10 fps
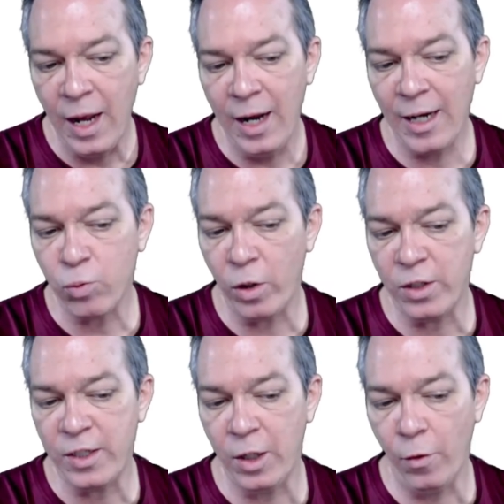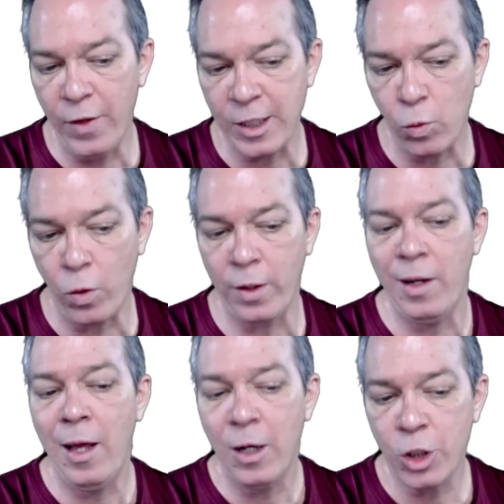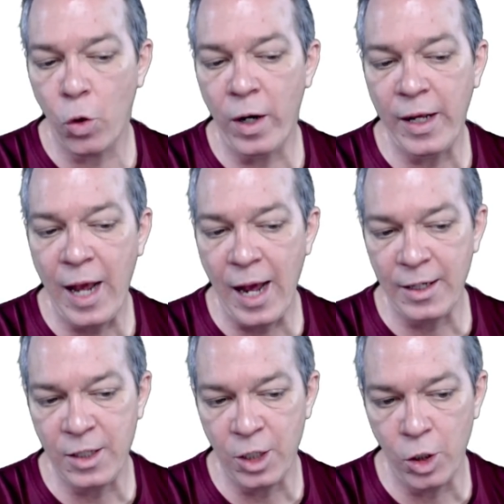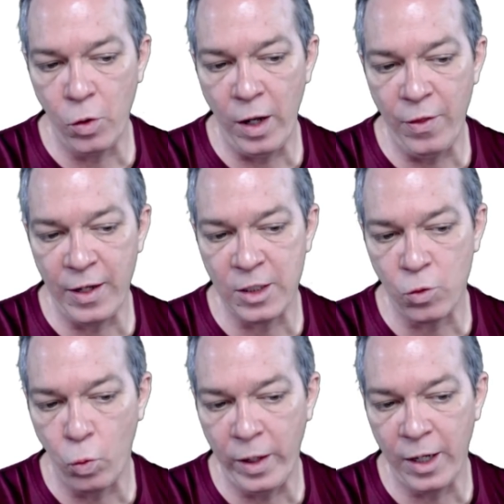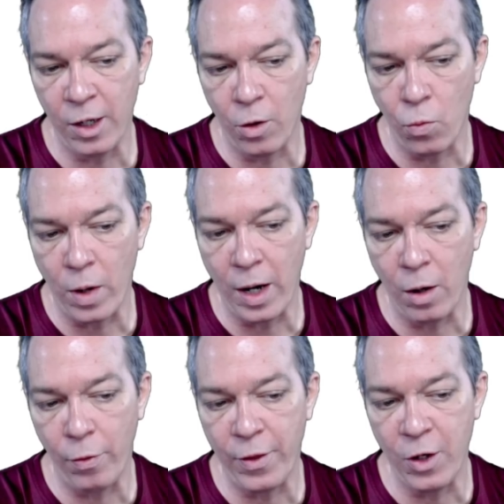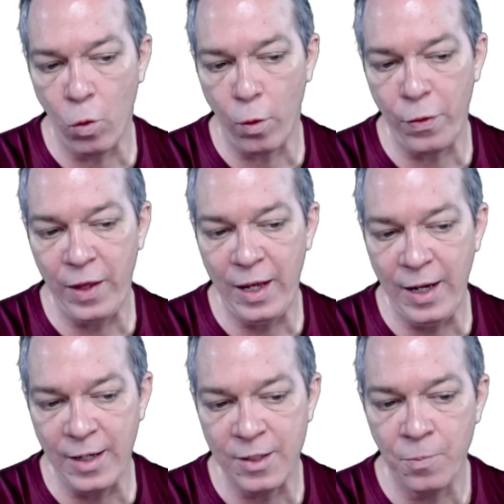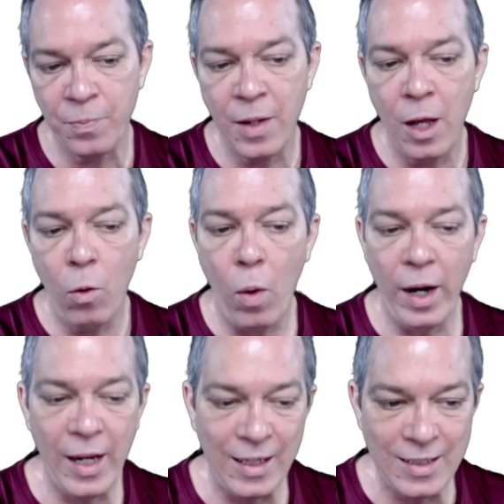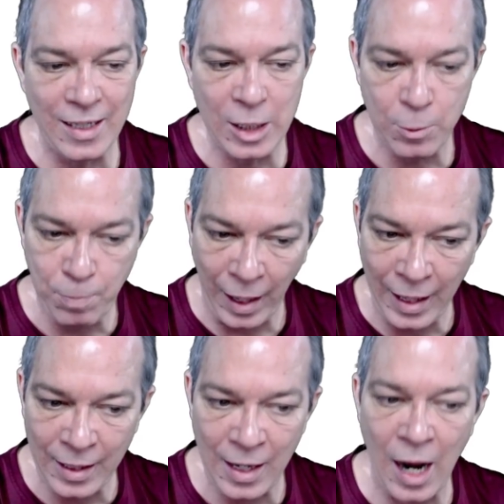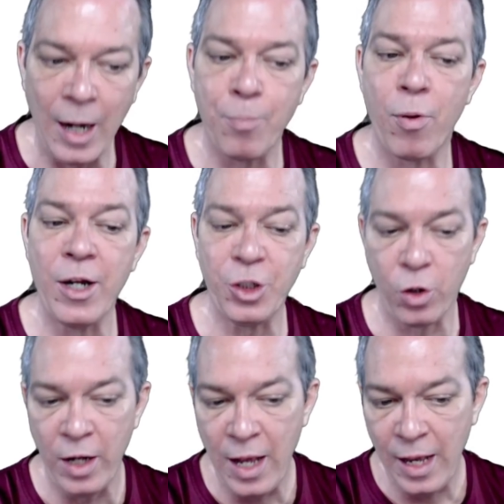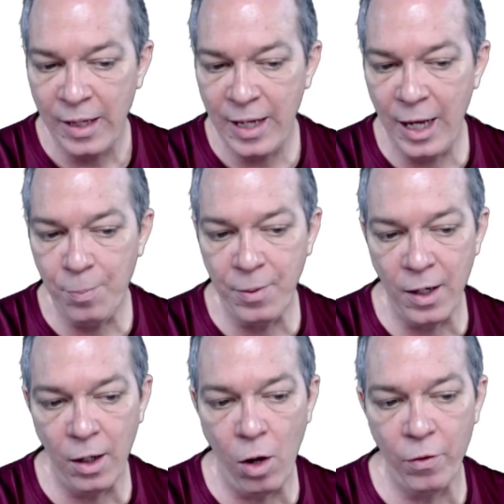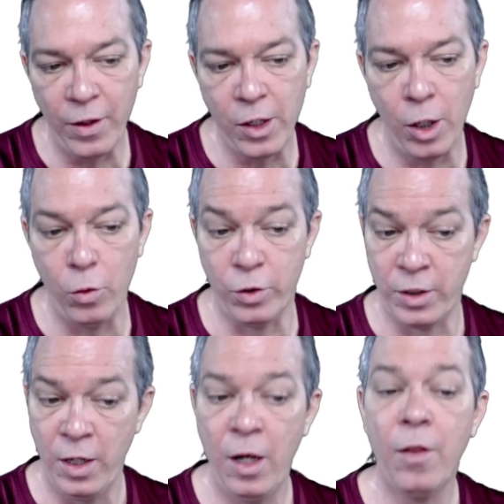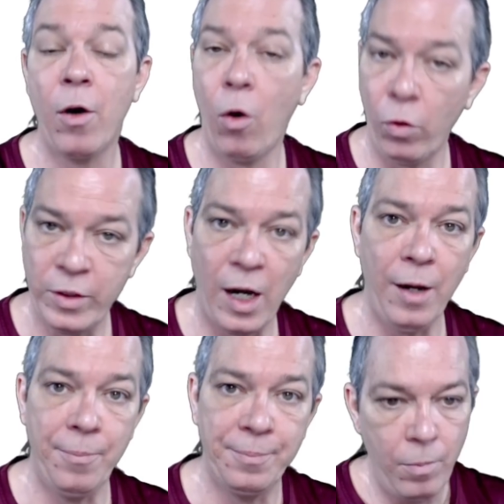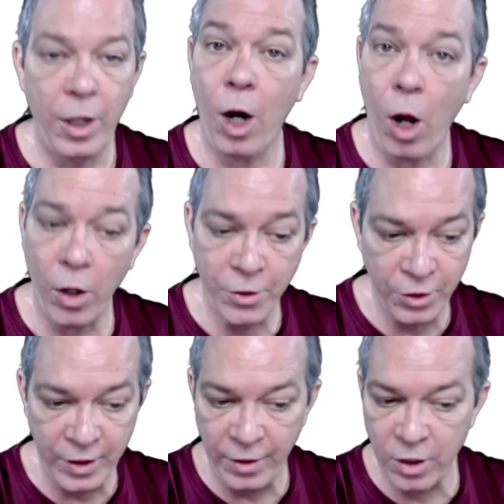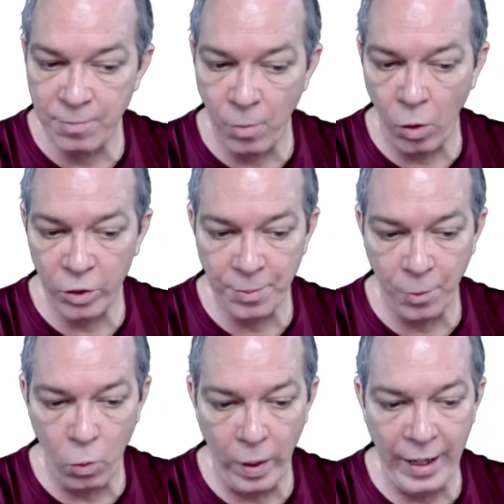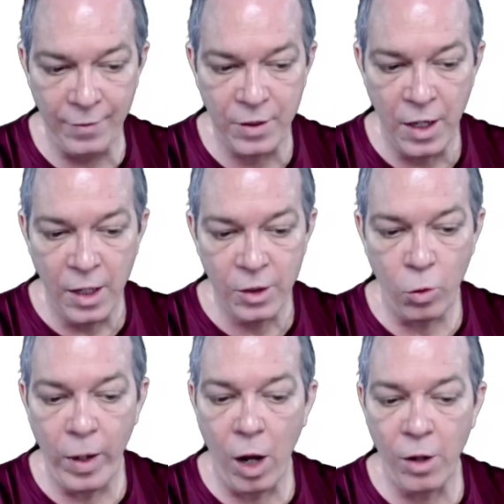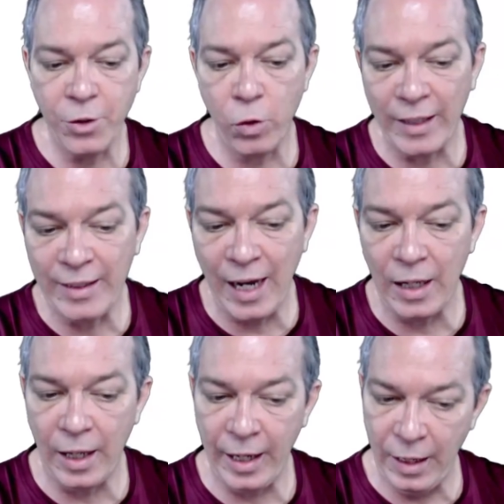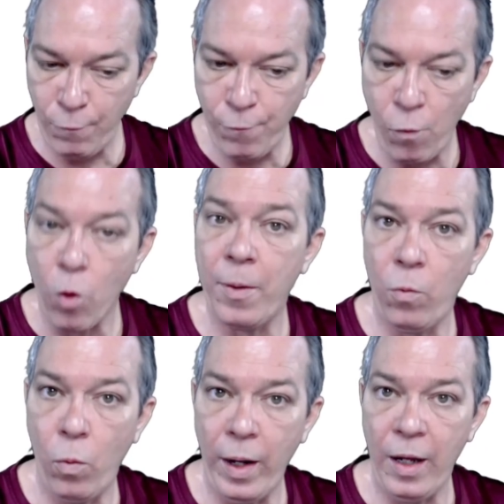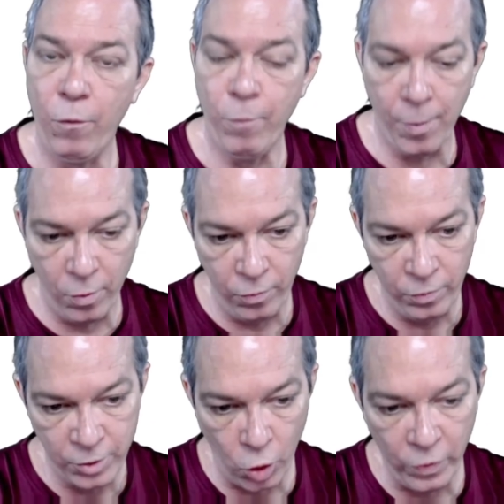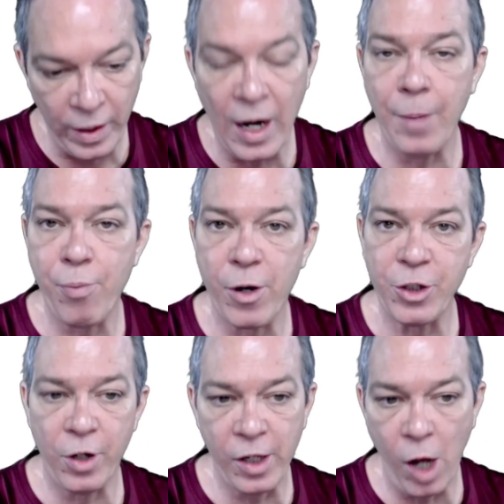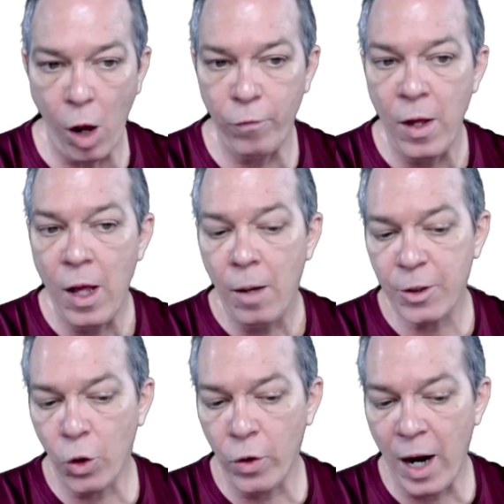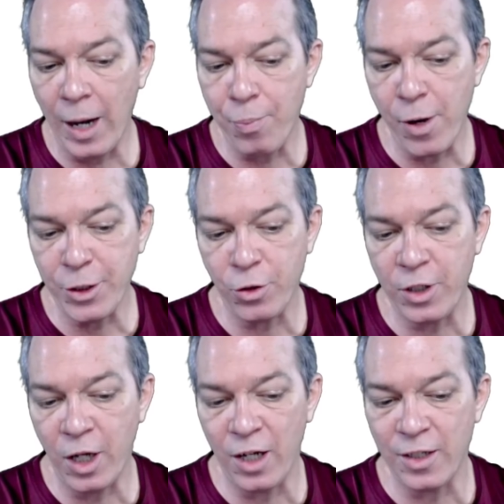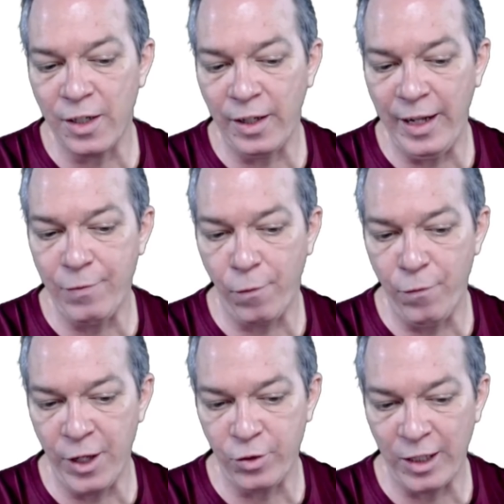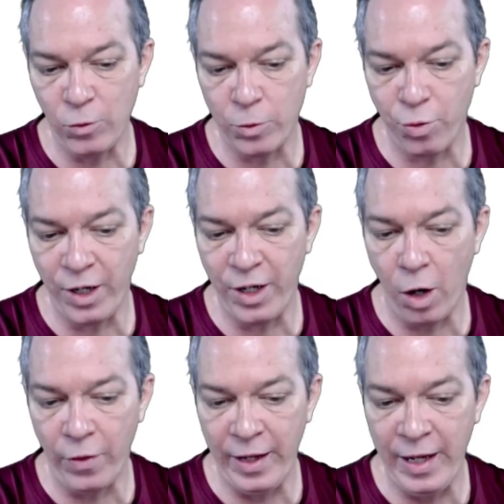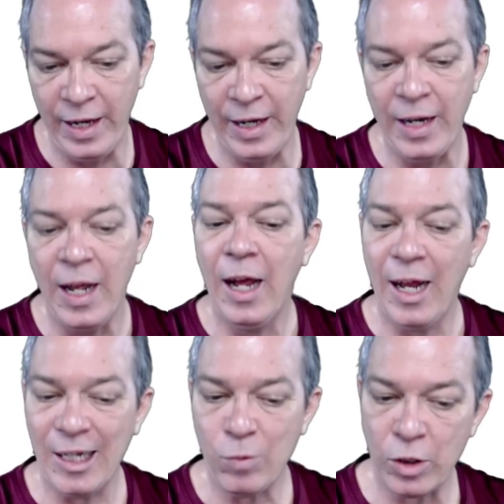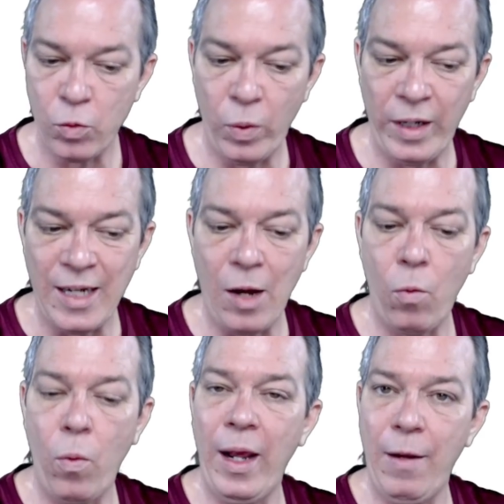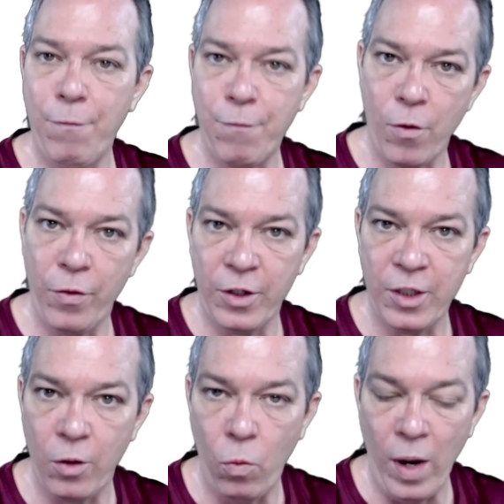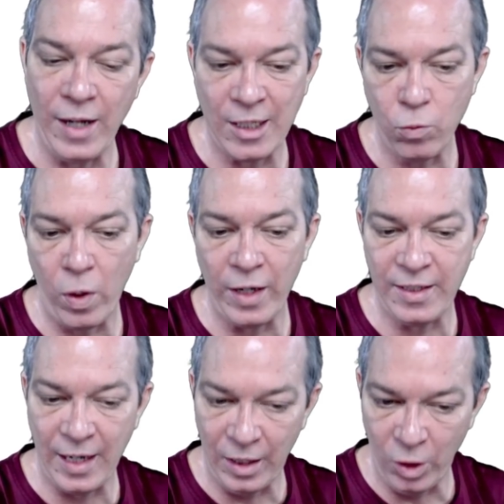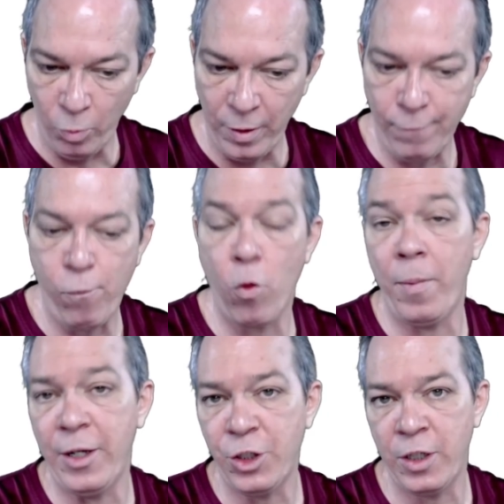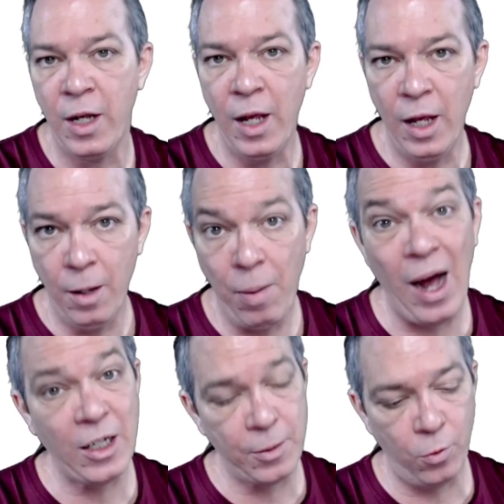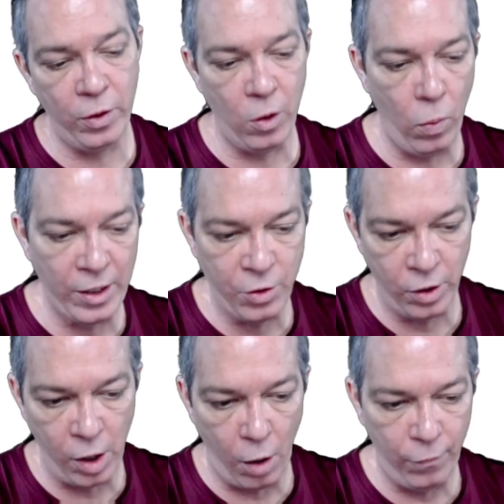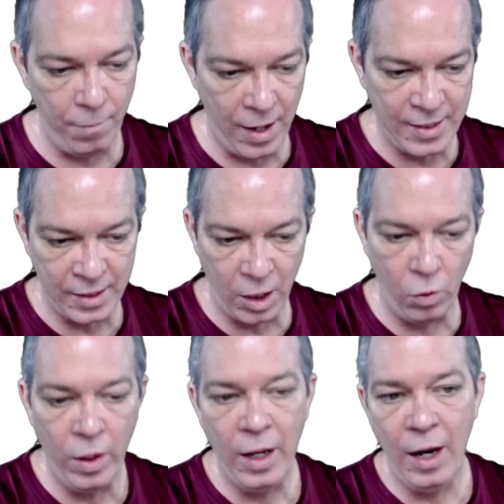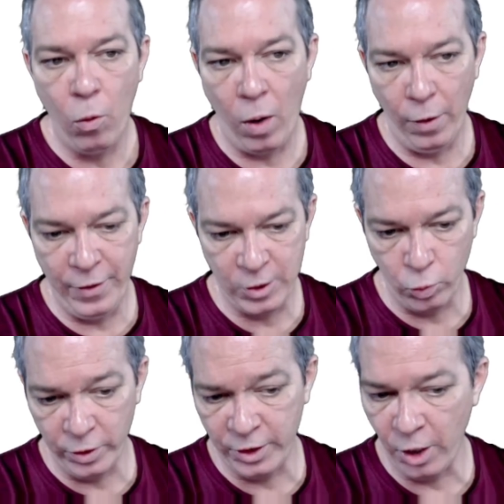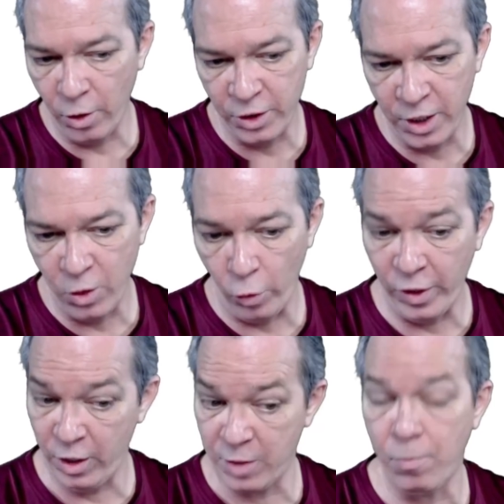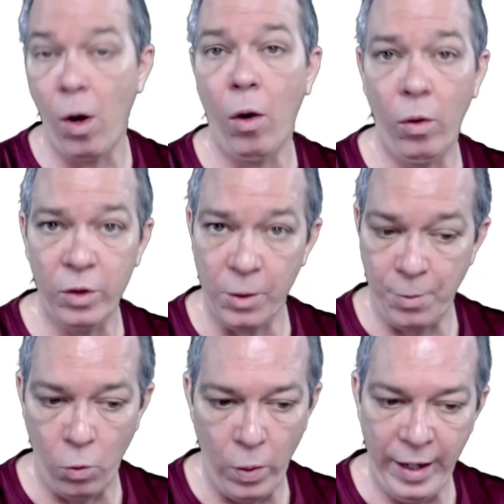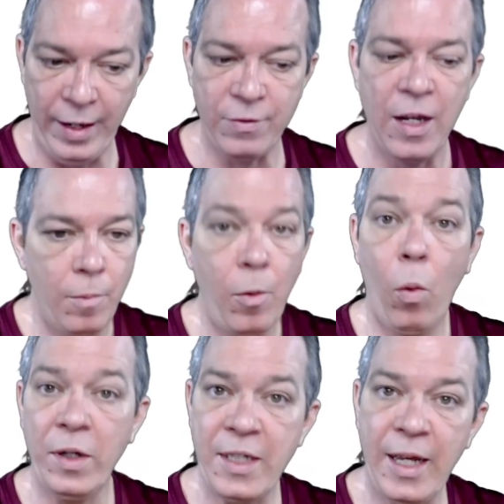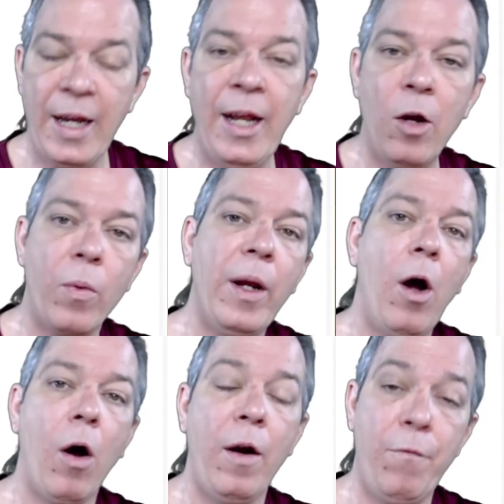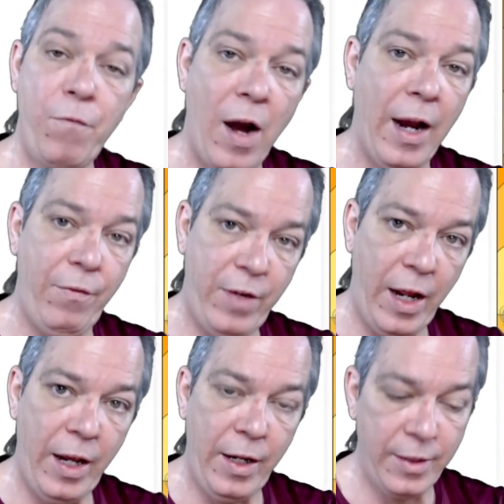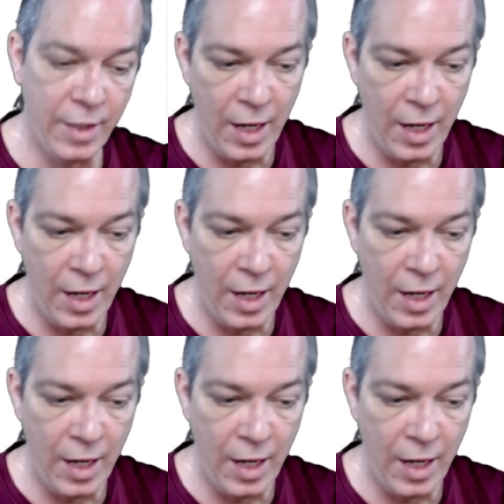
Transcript: And that's what you see on this one, showing a Cat 2 and then swinging around the northeast. Why you got this expanding high pressure, keeping it along the coast the whole time. But you can also see there's multiple waves. So we also got that late forming wave, remember, showing that high pressure in the Gulf. But showing a high pressure does leave eventually. That's what's bringing y'all the heat. That's what swings that wave further to the west. That's why you see that little bit of formation possible in the western Gulf of Mexico, while this one turns to the north, because there's multiple waves. But once again, here we are in 5 days.